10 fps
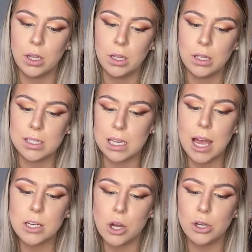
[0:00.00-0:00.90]

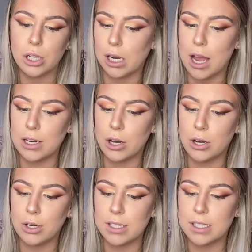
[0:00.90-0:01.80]
Slide On, Glide
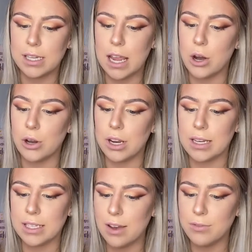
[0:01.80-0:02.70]
On, Stay On, and
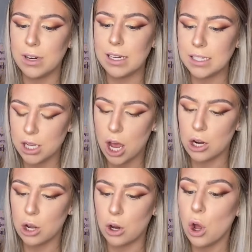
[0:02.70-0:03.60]
Definitely a Turn
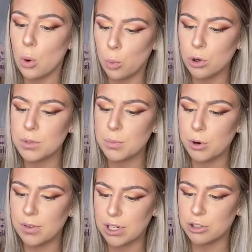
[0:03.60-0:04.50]
On
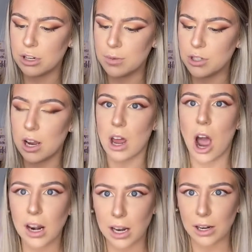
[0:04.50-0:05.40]
Waterproof Extreme Shine
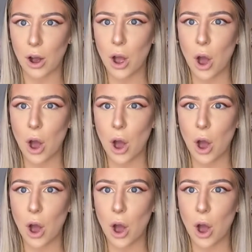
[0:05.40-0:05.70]
Eyeliner.